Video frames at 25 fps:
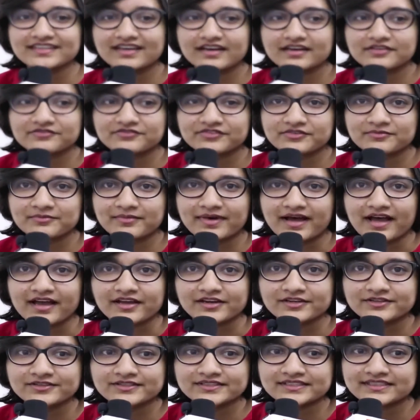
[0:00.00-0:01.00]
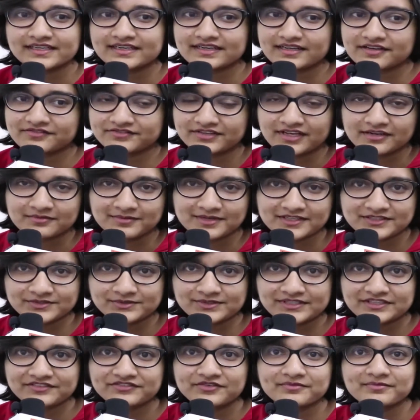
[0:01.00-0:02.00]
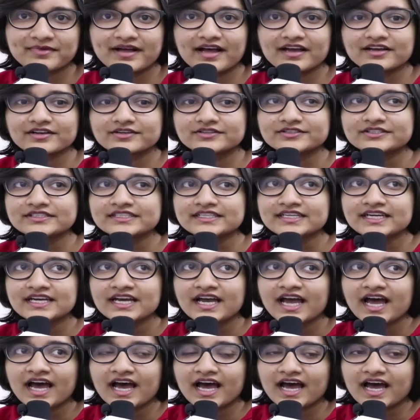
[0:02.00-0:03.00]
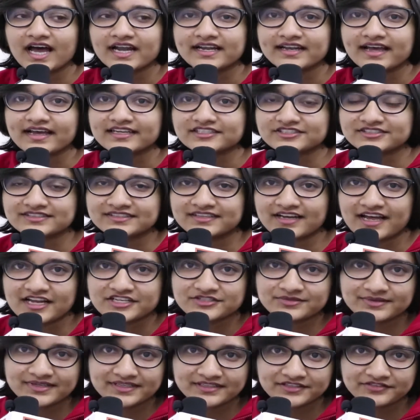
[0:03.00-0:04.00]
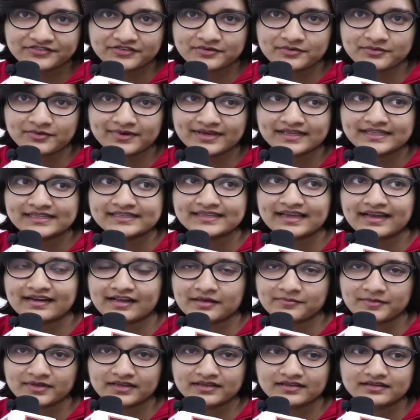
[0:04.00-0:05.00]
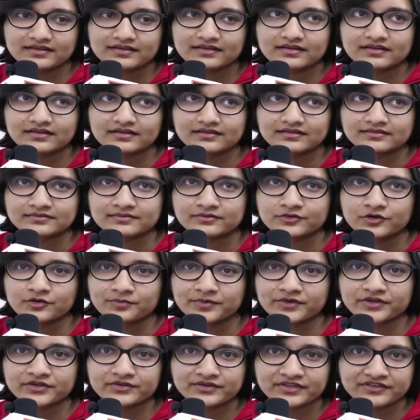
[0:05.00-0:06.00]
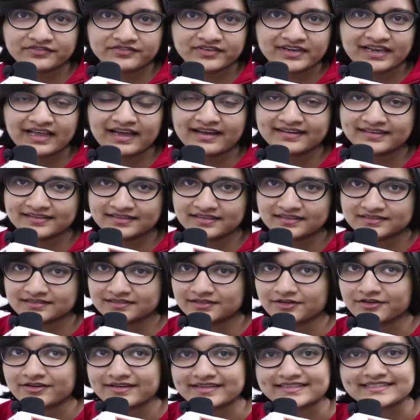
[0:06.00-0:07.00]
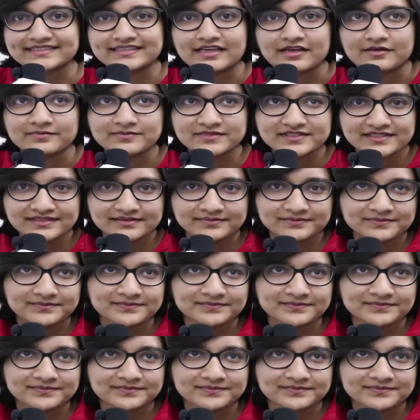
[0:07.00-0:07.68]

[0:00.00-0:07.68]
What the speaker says: I'm from Bangalore and I've done my schooling from Bangalore. And I just graduated from 12th and I'm hoping to give CLAT and other law exams.